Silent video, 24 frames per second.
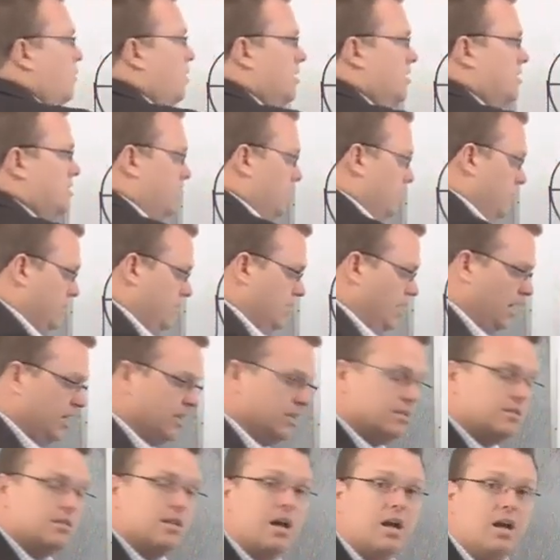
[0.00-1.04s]
want it to go
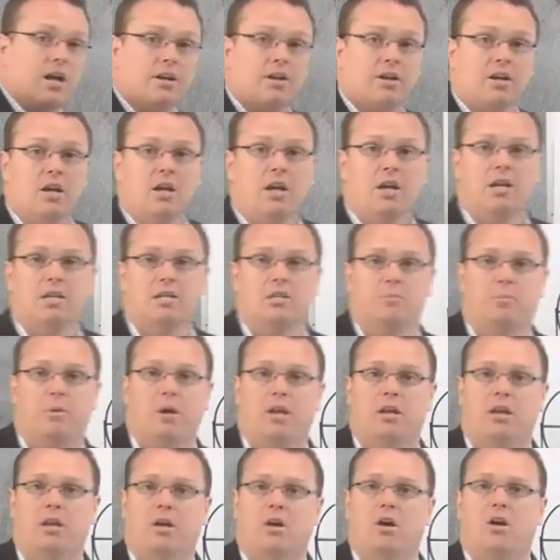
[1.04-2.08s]
side to side,
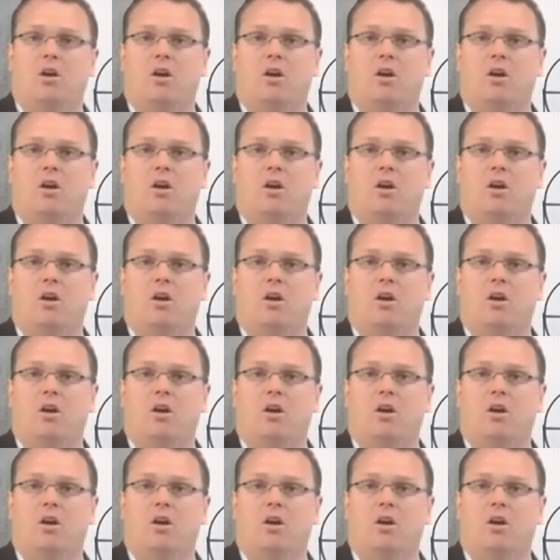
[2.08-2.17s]
depending